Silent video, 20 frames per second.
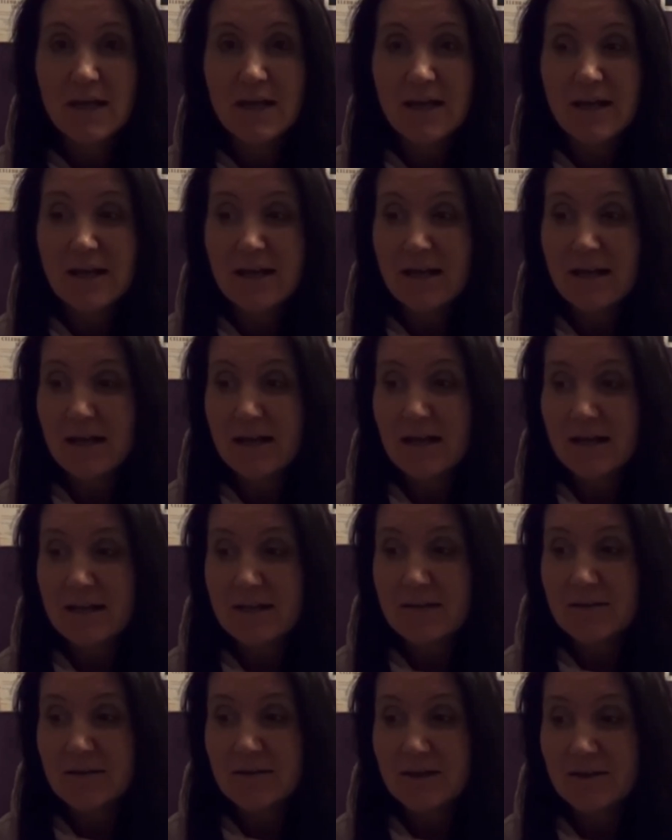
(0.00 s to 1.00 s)
and
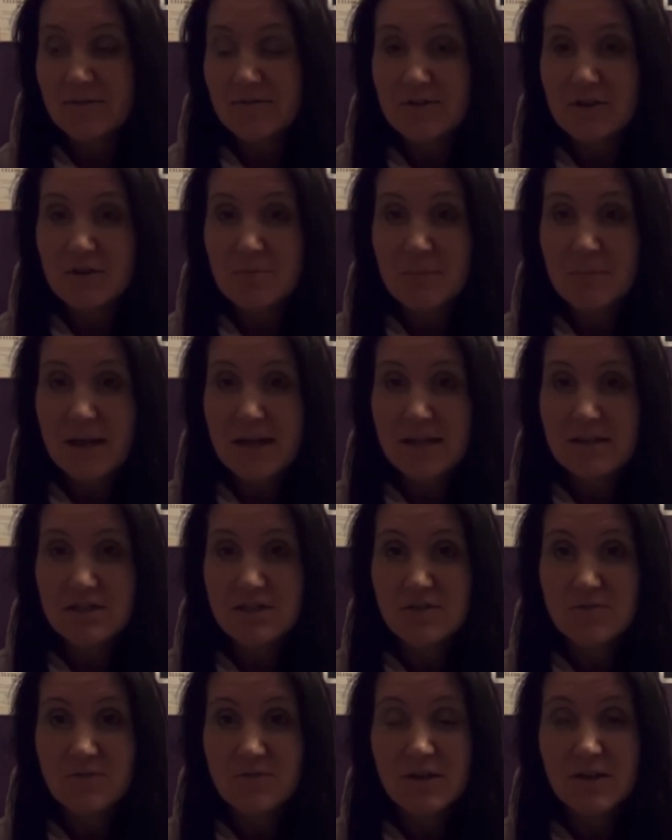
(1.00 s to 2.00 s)
after your meds you
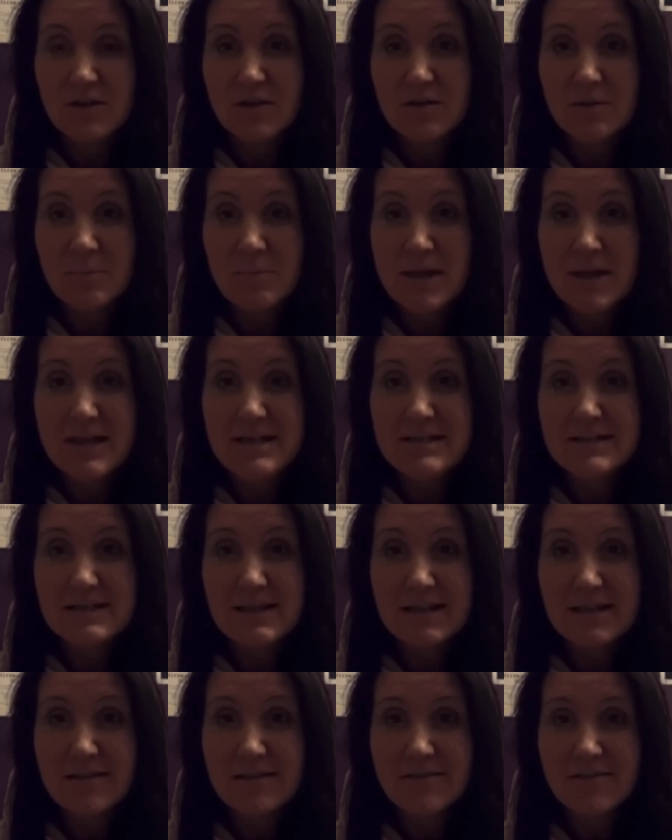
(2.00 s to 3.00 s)
feel
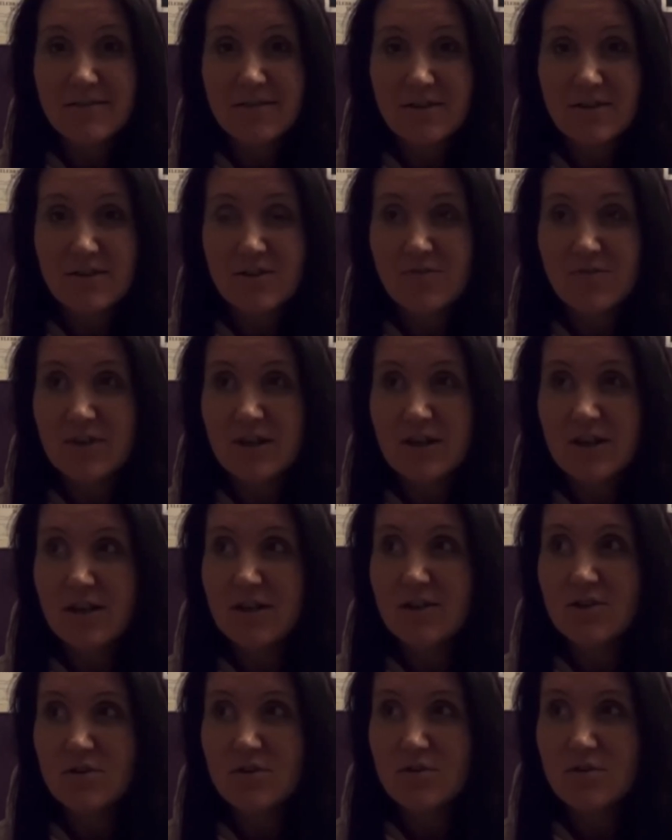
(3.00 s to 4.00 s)
amazing and you feel like you
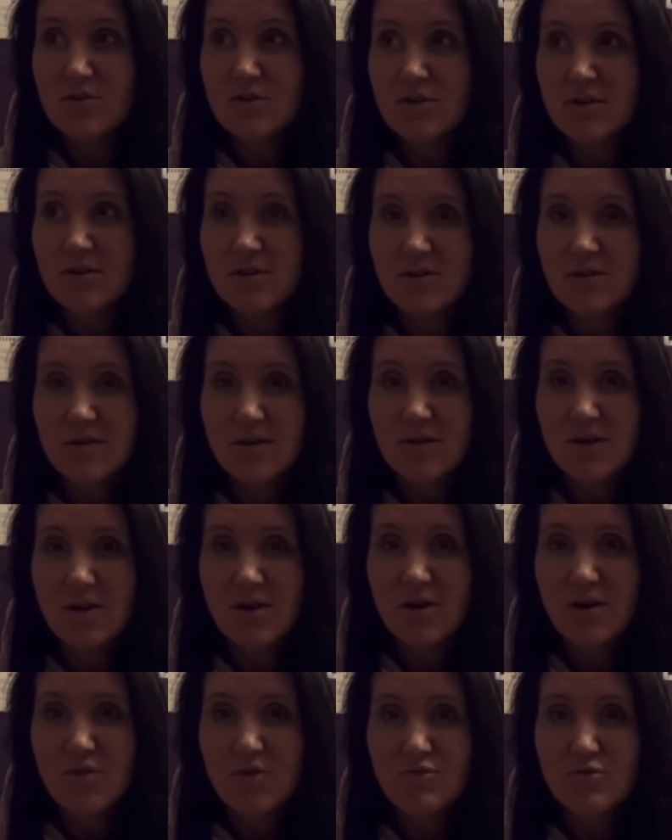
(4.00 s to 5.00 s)
could
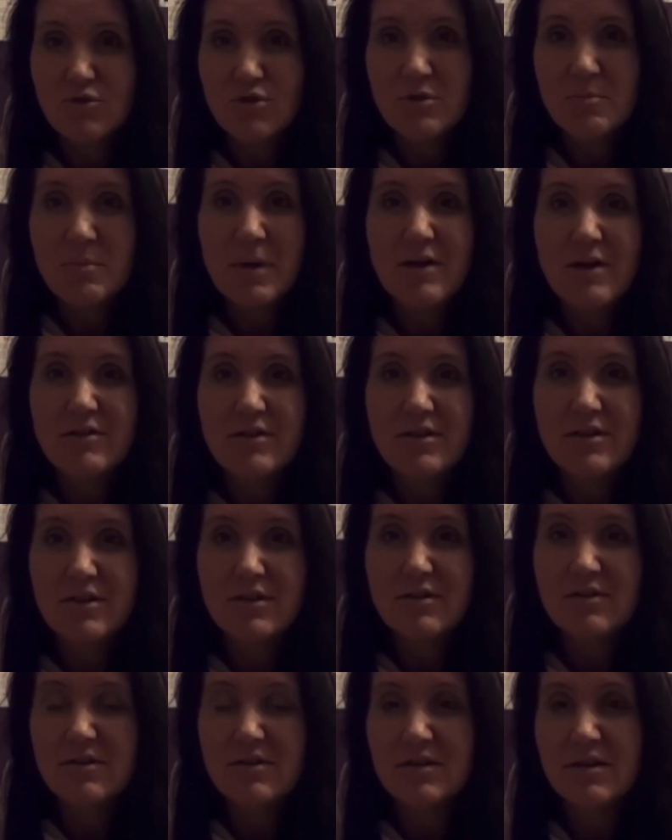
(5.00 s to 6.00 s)
run a marathon.
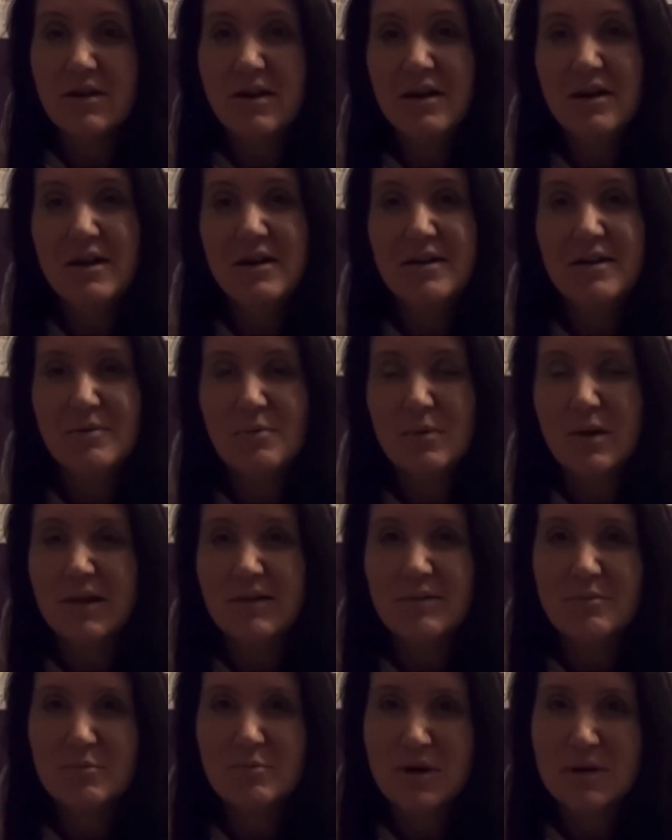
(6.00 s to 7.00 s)
Well, perhaps not a